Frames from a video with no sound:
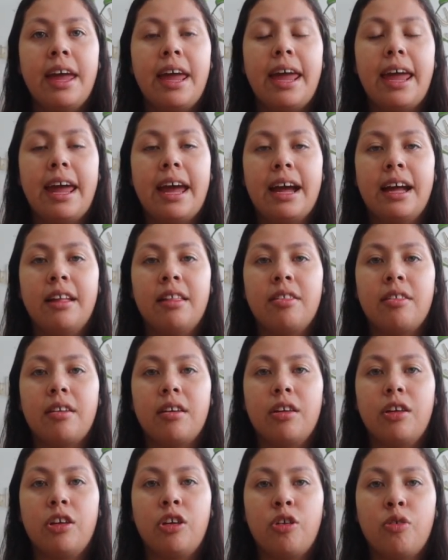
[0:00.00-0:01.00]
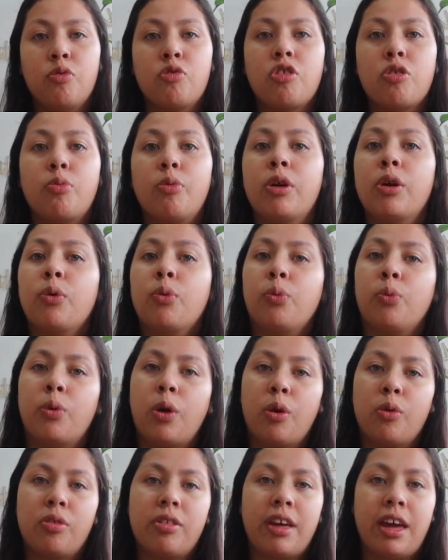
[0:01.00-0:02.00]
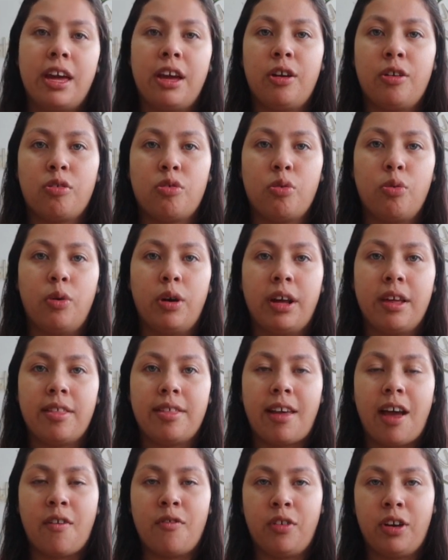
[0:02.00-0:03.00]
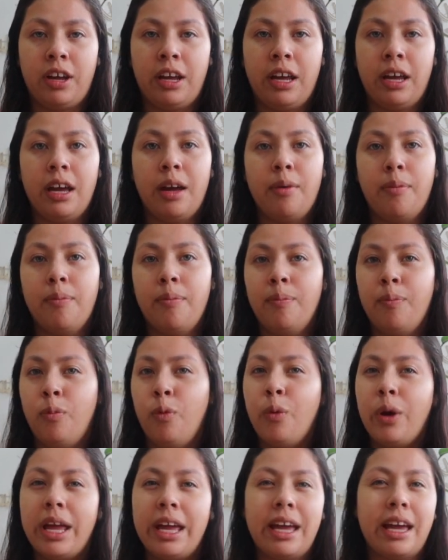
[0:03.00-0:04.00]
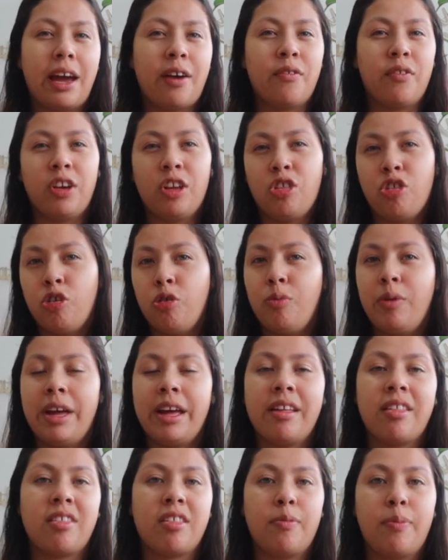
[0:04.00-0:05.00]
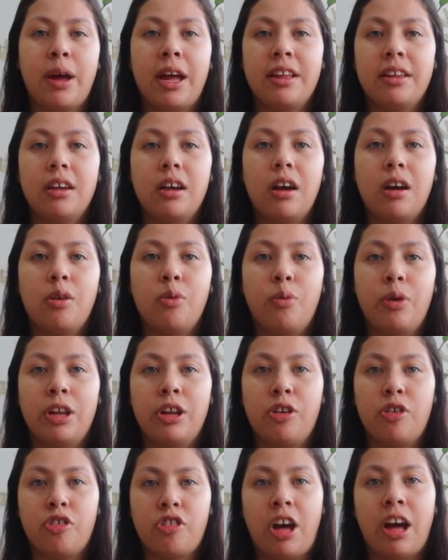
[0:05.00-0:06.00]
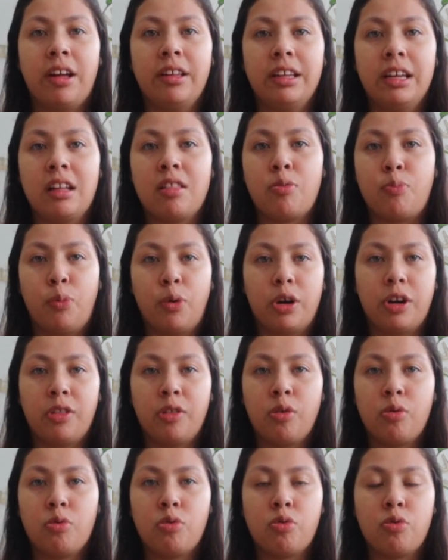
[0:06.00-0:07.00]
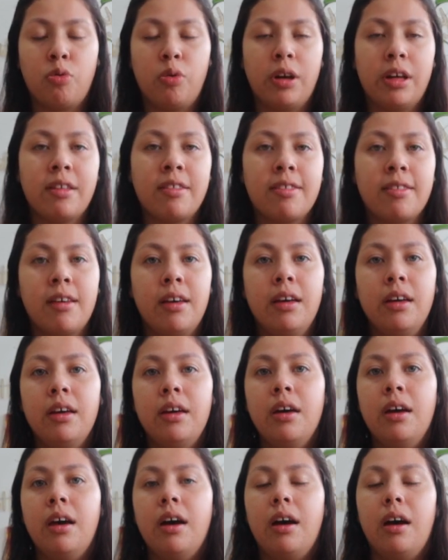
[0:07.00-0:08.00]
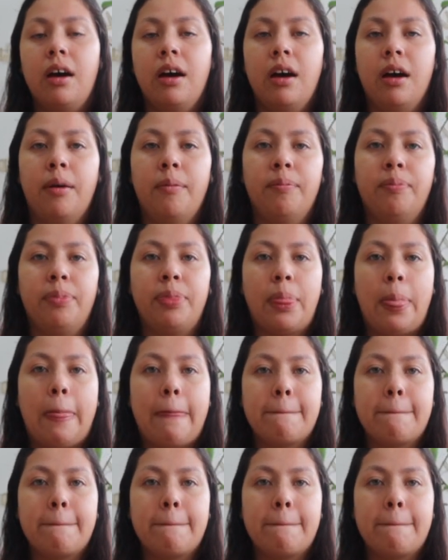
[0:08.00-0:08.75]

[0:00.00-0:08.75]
And you just want to rotate your toys every week, every 2 weeks, depending on when your child gets bored of those toys, and